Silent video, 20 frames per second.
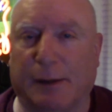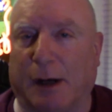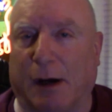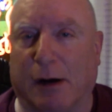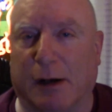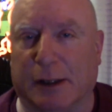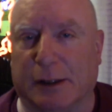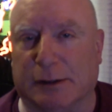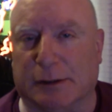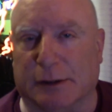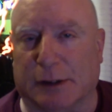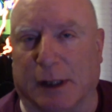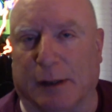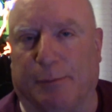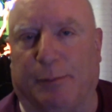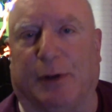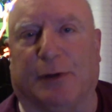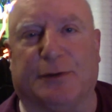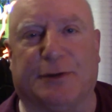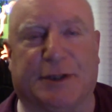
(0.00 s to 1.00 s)
article I
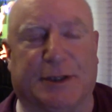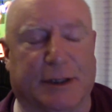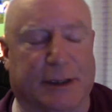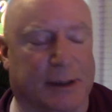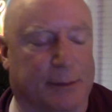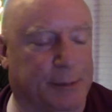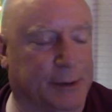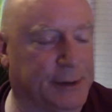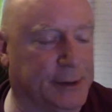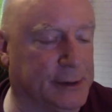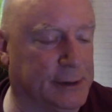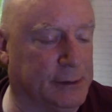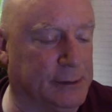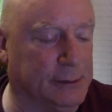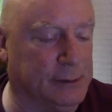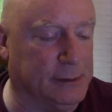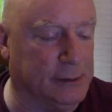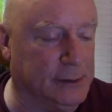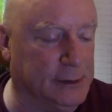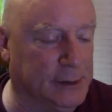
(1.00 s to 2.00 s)
posted up on the
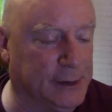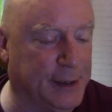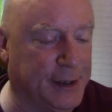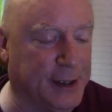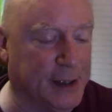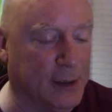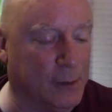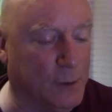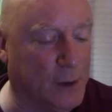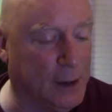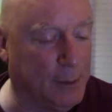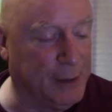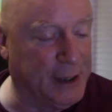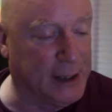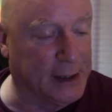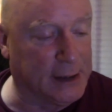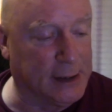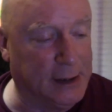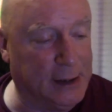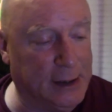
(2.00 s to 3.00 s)
thing a while
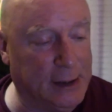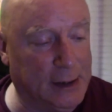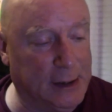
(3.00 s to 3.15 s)
back.